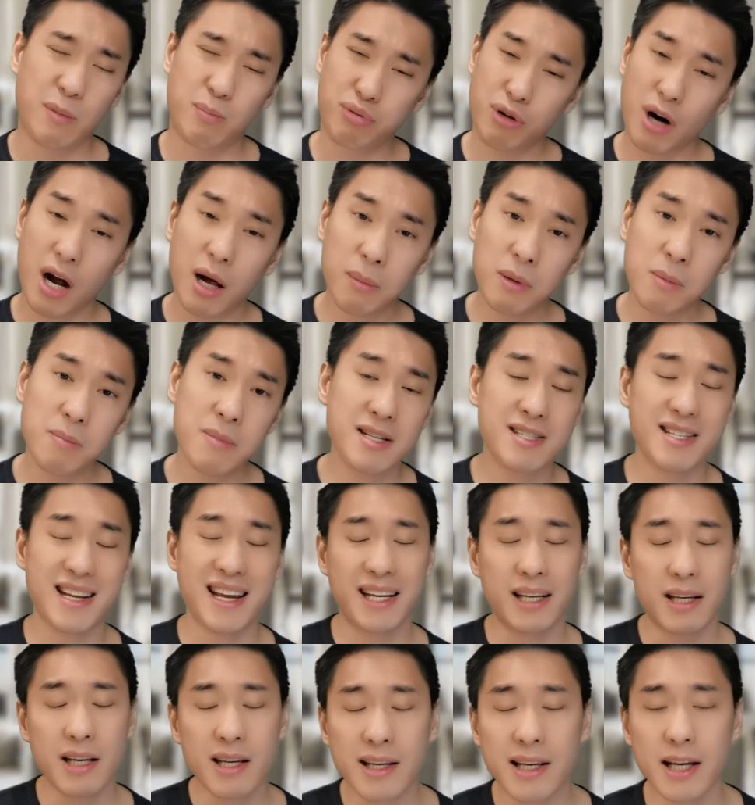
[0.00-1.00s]
problem is
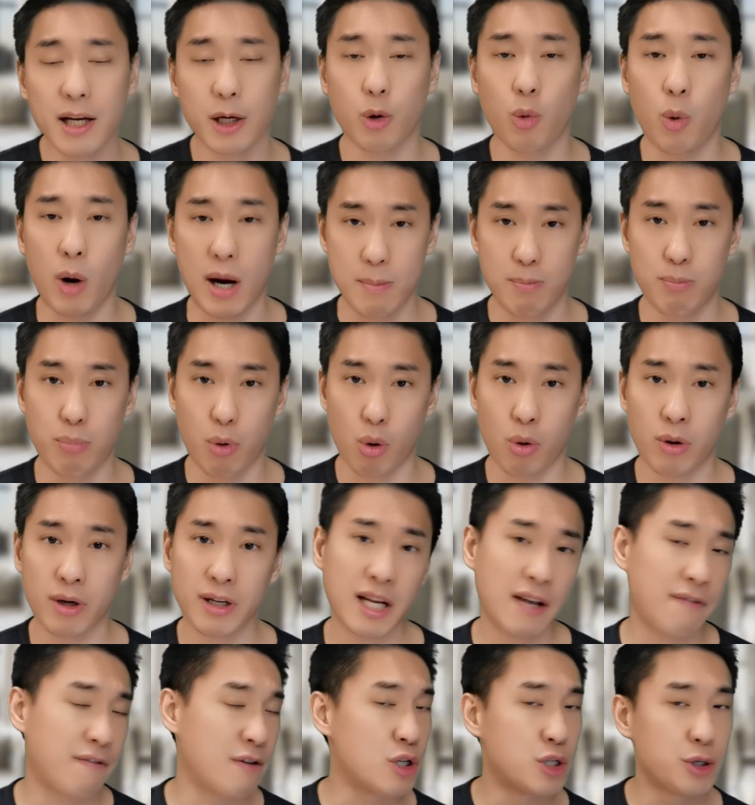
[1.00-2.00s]
it can be quite boring
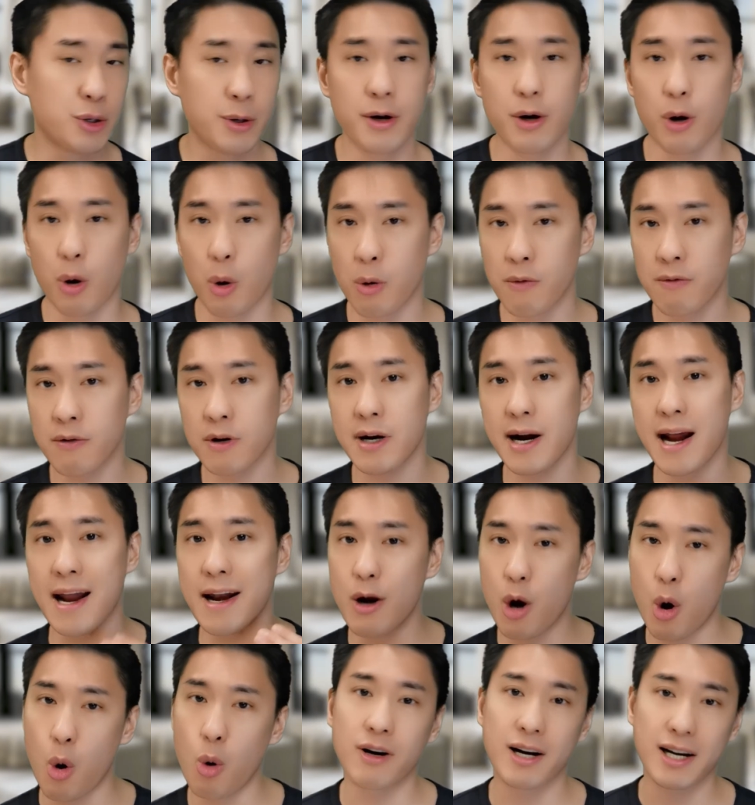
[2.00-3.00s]
if you do it over and
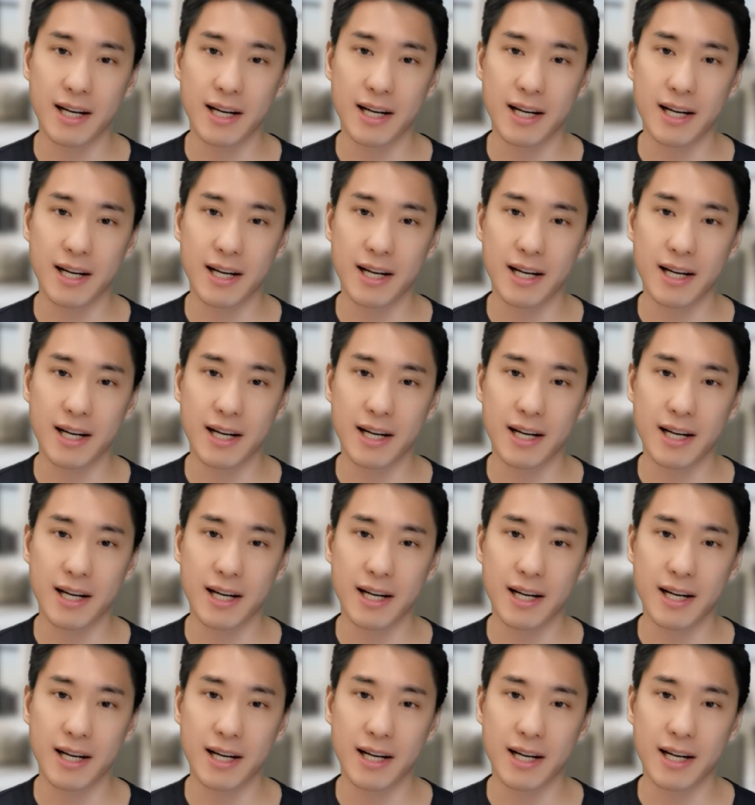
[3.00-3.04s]
over